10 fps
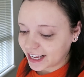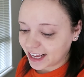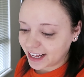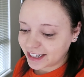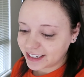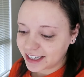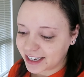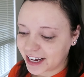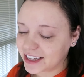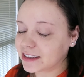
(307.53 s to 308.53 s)
and
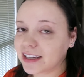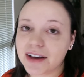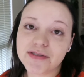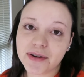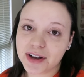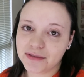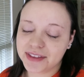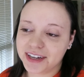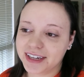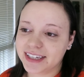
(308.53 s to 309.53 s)
I love going
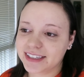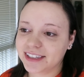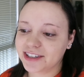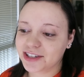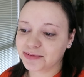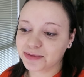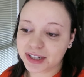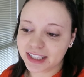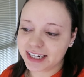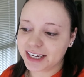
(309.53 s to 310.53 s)
over there because they're just
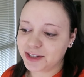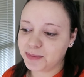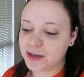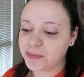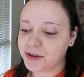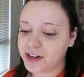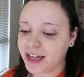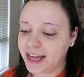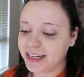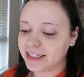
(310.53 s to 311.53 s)
really nice people,
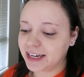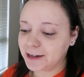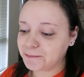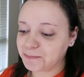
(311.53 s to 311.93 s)
and